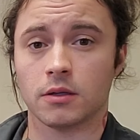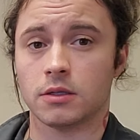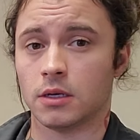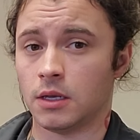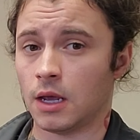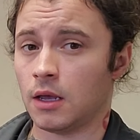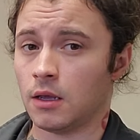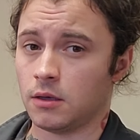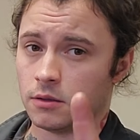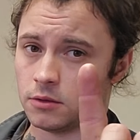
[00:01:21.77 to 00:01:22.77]

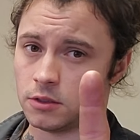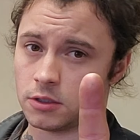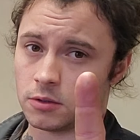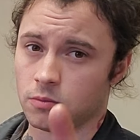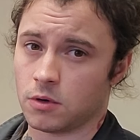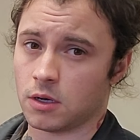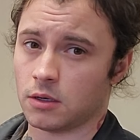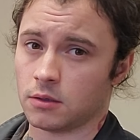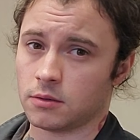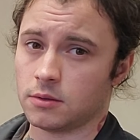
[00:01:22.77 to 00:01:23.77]
Today, just one.
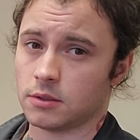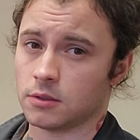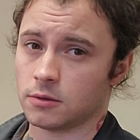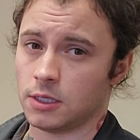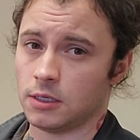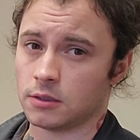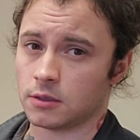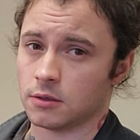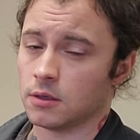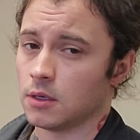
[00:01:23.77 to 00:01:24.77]
It's a little teaser.